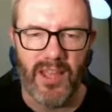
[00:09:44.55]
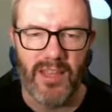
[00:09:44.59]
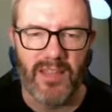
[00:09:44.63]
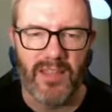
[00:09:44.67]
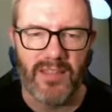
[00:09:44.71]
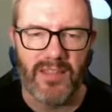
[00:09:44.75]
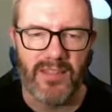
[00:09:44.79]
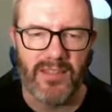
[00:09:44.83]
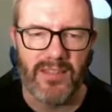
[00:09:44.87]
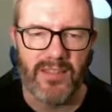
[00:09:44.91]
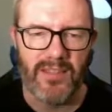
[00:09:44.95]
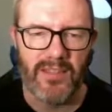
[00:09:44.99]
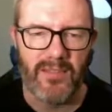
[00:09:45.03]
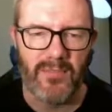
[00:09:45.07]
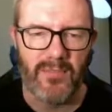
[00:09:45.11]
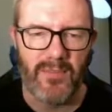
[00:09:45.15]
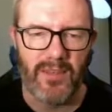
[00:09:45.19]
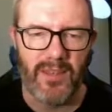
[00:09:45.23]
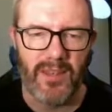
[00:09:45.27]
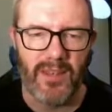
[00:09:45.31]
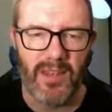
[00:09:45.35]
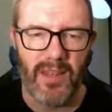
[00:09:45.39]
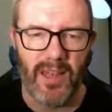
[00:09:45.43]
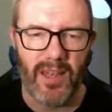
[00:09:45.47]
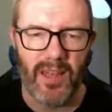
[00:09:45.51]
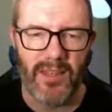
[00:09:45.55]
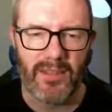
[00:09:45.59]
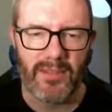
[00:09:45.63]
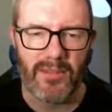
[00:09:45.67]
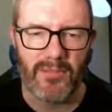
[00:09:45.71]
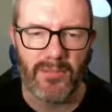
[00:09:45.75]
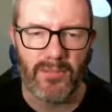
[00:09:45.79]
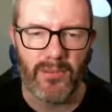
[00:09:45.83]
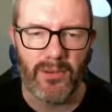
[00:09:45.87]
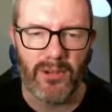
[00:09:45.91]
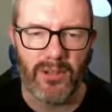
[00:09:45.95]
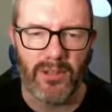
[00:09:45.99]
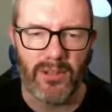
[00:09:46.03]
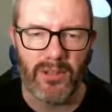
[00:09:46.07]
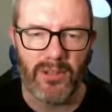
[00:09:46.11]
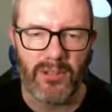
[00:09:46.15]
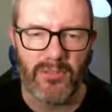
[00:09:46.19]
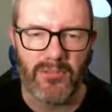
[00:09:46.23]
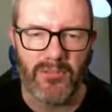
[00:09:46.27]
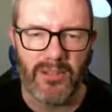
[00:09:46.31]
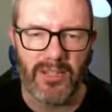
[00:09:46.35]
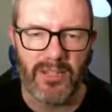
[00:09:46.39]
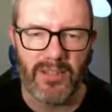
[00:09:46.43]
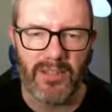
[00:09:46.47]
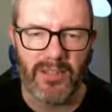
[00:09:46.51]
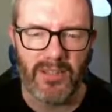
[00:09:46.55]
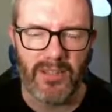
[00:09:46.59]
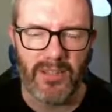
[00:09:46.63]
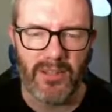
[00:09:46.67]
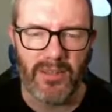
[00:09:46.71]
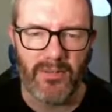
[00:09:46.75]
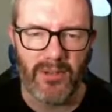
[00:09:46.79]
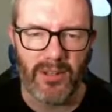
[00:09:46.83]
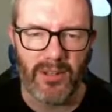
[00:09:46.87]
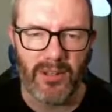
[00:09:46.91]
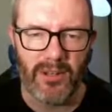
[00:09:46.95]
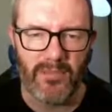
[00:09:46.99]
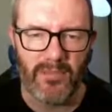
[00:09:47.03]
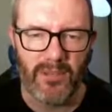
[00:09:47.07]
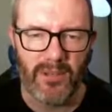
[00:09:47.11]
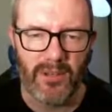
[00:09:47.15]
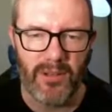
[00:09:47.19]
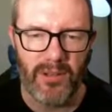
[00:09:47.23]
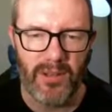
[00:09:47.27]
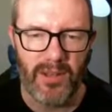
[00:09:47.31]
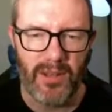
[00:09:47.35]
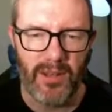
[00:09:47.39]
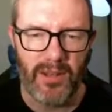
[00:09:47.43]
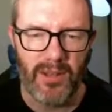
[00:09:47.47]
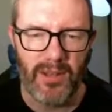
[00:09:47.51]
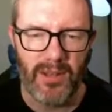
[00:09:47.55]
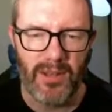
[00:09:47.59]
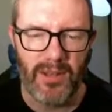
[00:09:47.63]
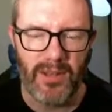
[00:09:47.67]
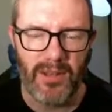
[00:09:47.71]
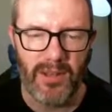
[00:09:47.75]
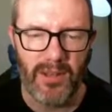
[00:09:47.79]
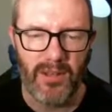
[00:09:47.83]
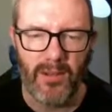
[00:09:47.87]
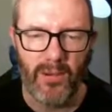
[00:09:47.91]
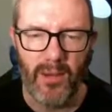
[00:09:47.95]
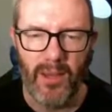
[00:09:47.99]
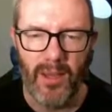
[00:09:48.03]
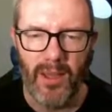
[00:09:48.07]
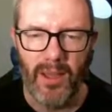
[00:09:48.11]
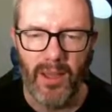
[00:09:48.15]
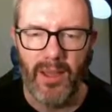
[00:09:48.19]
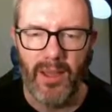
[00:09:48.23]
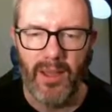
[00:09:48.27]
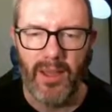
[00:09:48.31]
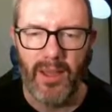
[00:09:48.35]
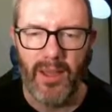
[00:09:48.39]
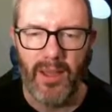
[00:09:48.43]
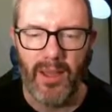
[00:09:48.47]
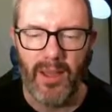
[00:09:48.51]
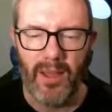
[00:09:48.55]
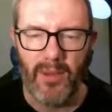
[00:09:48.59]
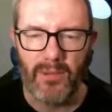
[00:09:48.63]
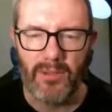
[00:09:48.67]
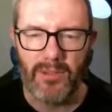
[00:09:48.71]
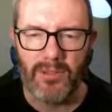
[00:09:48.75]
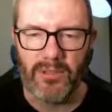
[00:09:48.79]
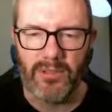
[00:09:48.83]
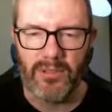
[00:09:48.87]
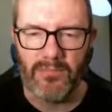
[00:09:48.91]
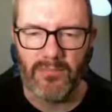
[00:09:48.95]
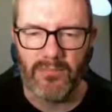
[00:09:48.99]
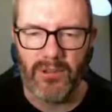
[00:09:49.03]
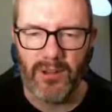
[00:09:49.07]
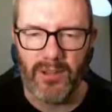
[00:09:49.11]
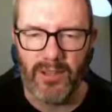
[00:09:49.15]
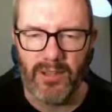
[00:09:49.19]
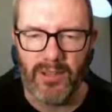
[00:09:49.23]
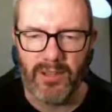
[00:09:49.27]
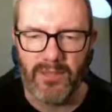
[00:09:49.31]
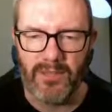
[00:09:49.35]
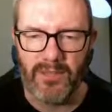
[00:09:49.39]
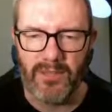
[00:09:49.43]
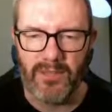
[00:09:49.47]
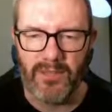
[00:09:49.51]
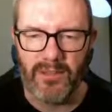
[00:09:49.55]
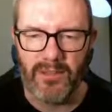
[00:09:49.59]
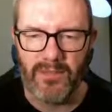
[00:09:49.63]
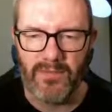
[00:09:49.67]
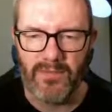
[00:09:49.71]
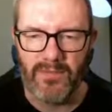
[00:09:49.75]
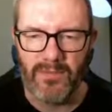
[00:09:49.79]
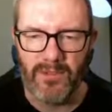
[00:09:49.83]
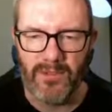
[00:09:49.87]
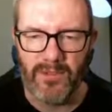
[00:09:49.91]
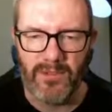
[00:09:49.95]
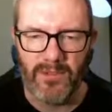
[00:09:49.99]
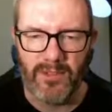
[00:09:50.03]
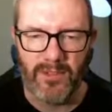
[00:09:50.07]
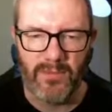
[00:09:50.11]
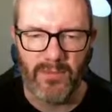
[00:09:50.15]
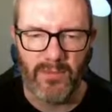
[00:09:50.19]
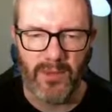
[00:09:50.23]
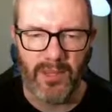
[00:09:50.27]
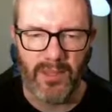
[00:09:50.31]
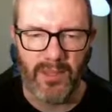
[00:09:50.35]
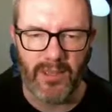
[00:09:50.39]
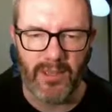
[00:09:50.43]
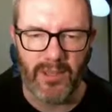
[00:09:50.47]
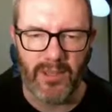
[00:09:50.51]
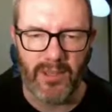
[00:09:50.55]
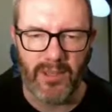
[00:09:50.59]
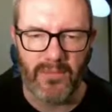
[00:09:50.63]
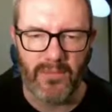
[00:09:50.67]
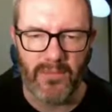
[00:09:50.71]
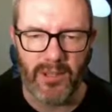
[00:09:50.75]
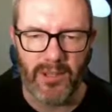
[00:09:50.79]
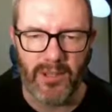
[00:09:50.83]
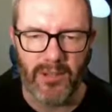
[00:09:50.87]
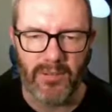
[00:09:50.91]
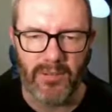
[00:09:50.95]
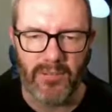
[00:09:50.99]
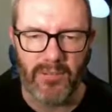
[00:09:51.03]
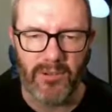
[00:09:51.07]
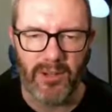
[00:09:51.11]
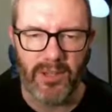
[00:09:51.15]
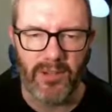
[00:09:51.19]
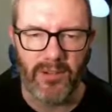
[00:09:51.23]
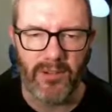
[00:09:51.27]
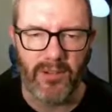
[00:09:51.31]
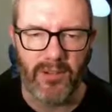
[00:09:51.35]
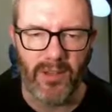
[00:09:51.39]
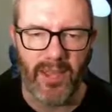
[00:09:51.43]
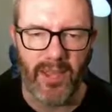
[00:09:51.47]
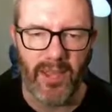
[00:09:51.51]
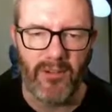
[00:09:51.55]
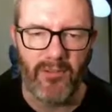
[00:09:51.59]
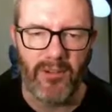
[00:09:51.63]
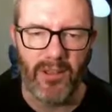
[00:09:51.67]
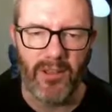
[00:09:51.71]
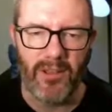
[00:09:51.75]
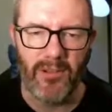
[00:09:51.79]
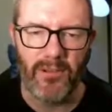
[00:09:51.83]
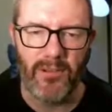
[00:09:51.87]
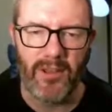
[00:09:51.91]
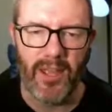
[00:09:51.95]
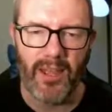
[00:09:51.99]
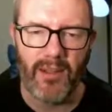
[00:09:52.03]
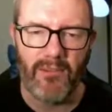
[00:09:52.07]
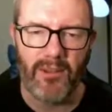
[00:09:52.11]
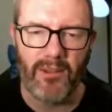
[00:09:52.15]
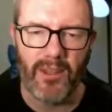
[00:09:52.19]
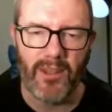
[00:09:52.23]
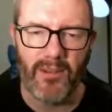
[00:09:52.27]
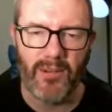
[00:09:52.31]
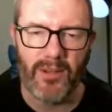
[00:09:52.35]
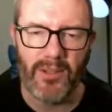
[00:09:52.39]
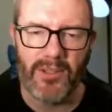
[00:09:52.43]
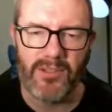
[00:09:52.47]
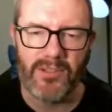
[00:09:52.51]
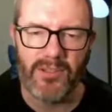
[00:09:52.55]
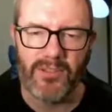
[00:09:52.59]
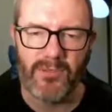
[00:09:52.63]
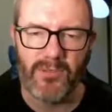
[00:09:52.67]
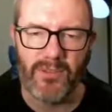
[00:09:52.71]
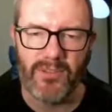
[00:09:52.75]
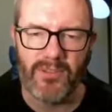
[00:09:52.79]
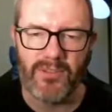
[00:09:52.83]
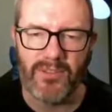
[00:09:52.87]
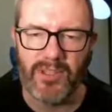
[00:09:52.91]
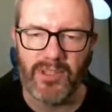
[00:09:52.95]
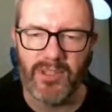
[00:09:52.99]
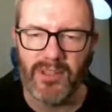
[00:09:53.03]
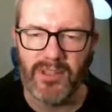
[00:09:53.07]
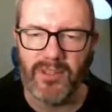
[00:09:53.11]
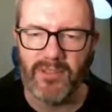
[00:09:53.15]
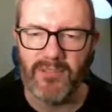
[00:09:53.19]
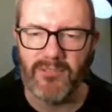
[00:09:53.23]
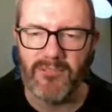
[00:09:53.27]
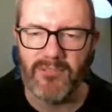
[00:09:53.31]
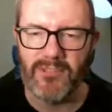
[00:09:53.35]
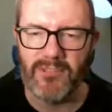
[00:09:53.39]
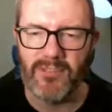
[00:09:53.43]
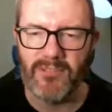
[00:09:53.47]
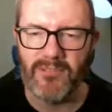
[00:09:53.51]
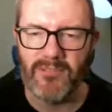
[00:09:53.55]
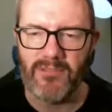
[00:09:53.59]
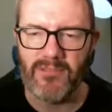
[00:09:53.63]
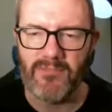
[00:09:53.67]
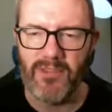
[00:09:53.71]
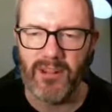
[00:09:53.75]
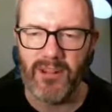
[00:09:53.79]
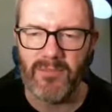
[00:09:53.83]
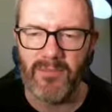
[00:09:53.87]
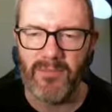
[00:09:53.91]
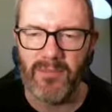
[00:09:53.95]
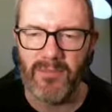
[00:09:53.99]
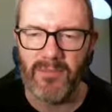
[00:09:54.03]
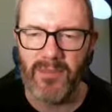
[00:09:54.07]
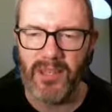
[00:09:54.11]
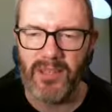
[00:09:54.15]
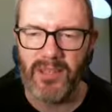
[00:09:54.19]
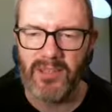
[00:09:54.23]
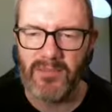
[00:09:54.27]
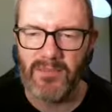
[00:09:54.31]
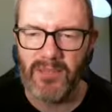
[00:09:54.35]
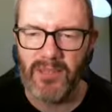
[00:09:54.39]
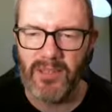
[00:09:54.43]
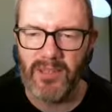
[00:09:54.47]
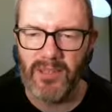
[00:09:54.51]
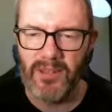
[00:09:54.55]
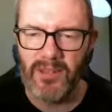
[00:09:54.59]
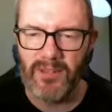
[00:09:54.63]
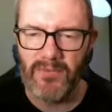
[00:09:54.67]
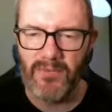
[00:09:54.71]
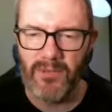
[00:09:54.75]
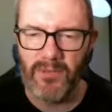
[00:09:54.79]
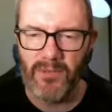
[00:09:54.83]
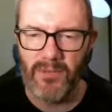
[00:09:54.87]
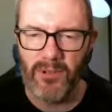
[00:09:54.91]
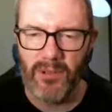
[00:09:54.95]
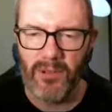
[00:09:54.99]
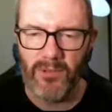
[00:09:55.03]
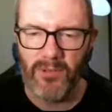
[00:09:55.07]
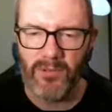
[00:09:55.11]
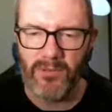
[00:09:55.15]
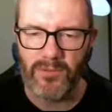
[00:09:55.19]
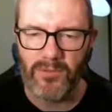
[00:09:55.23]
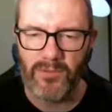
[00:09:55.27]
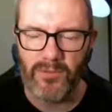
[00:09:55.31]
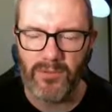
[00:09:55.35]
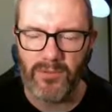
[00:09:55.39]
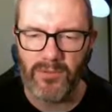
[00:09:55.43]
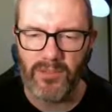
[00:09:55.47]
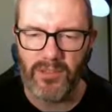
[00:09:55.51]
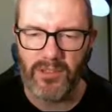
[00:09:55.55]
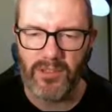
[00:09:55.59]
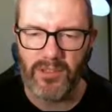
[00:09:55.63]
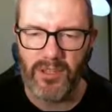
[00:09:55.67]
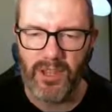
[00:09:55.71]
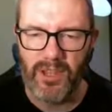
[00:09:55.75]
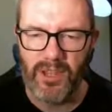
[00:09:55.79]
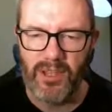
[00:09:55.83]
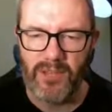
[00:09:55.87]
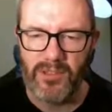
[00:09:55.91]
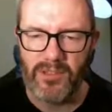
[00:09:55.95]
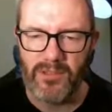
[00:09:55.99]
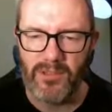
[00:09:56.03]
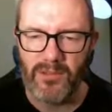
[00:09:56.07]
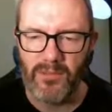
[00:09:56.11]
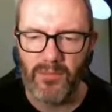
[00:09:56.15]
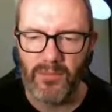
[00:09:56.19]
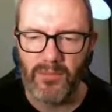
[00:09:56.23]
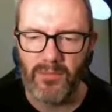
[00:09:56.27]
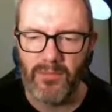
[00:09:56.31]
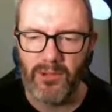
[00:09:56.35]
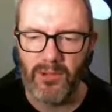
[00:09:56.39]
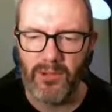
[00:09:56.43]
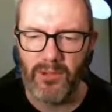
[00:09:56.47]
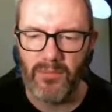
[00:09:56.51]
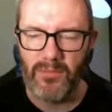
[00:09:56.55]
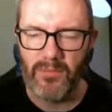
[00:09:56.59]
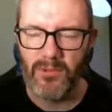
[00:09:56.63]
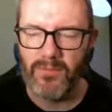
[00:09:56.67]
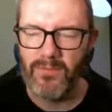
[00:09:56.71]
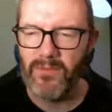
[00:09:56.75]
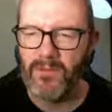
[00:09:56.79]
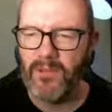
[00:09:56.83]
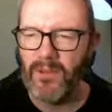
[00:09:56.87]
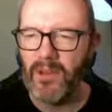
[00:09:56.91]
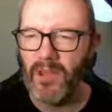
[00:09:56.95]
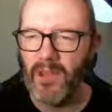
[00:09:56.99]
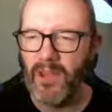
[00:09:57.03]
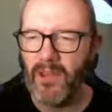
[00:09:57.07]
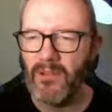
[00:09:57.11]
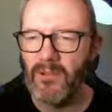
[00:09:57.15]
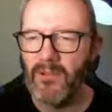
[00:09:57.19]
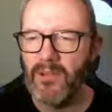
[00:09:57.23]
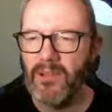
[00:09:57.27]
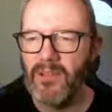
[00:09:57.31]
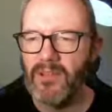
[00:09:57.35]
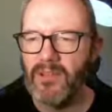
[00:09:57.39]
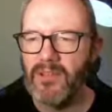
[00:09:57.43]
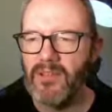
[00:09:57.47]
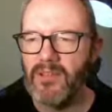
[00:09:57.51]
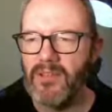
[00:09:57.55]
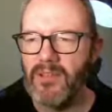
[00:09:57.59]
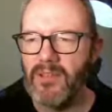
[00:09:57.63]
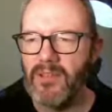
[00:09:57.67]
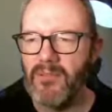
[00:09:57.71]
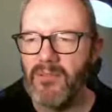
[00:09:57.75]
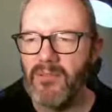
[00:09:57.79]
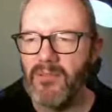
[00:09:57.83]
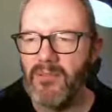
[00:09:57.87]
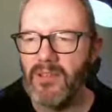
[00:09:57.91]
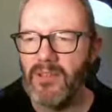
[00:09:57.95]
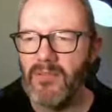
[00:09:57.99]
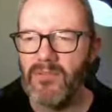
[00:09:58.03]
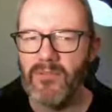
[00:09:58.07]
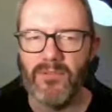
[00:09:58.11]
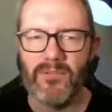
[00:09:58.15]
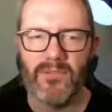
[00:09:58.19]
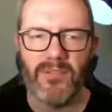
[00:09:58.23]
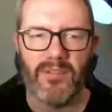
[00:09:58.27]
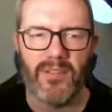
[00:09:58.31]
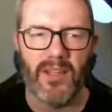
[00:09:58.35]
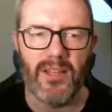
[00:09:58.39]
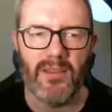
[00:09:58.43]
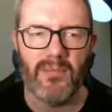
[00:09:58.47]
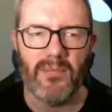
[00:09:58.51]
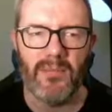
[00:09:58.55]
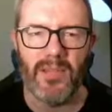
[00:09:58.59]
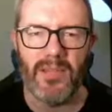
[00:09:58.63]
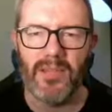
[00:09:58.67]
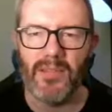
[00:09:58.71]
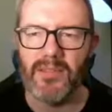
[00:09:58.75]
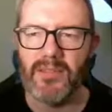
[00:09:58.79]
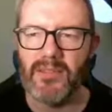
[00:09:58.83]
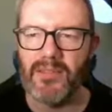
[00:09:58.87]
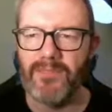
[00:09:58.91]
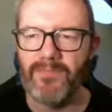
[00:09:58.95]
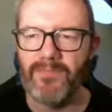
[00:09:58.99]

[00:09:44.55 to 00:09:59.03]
This is something that has worked recently. We're going to put Lindo out to the right as an inverted winger, and we're going to bring on Carrillo. Carrillo, as you will have seen in the results roundup, has been getting a few goals for us, so we'll put him on for now, see what difference that makes.